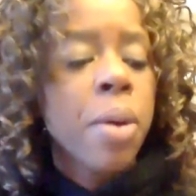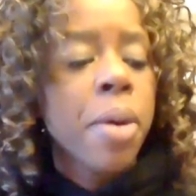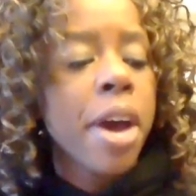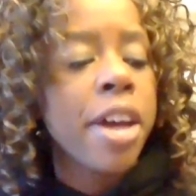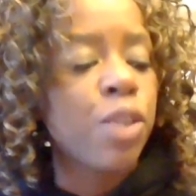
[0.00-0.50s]

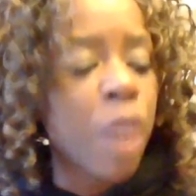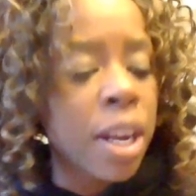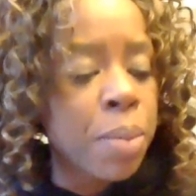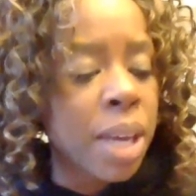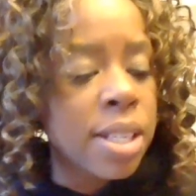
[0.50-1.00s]
It's
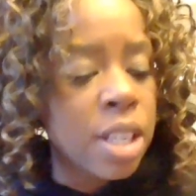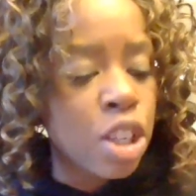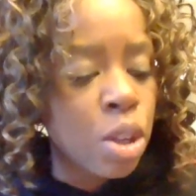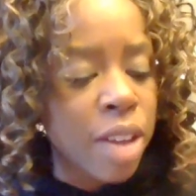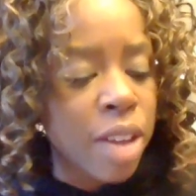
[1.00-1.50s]
funny because in
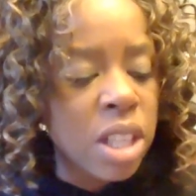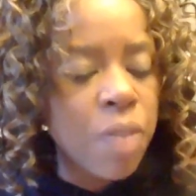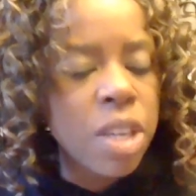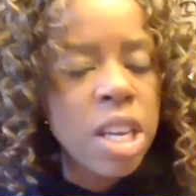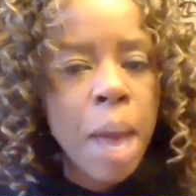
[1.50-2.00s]

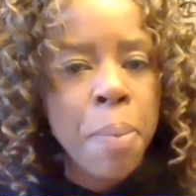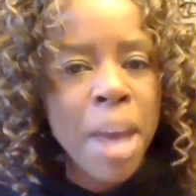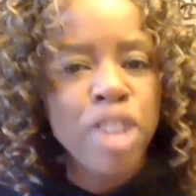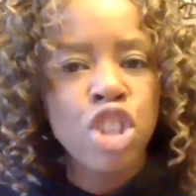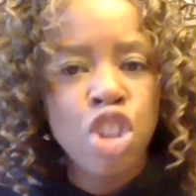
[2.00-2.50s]
2017, I
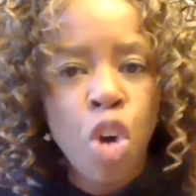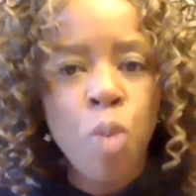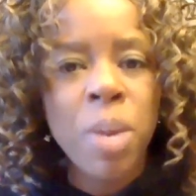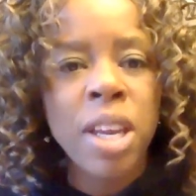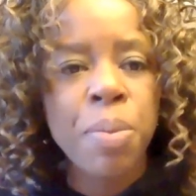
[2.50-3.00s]
met so
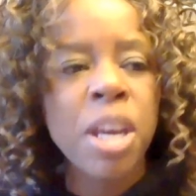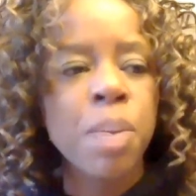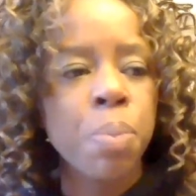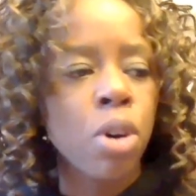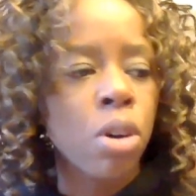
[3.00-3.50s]
many
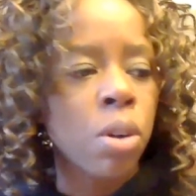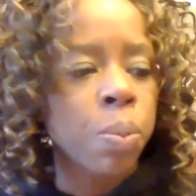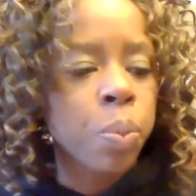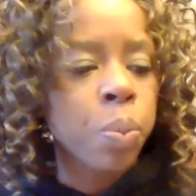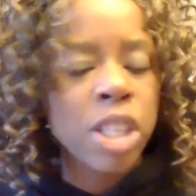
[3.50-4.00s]
people,
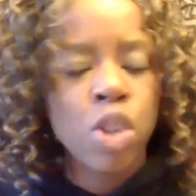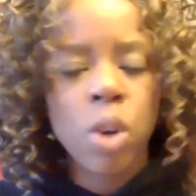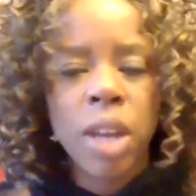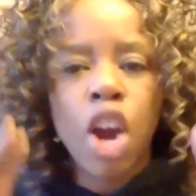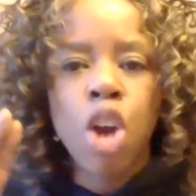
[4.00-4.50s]
and sort
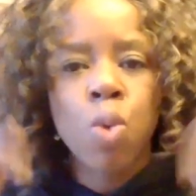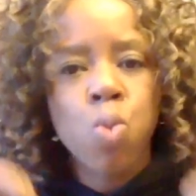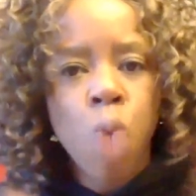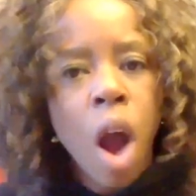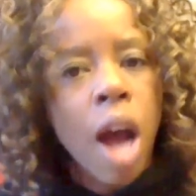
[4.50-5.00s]
of like our
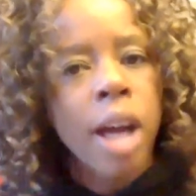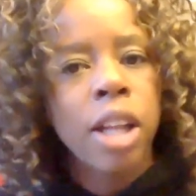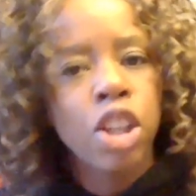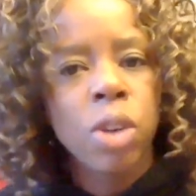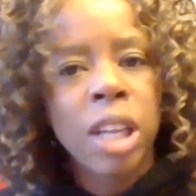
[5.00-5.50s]
rock
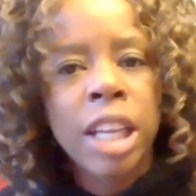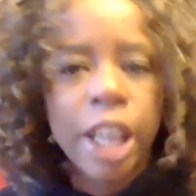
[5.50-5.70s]
little clique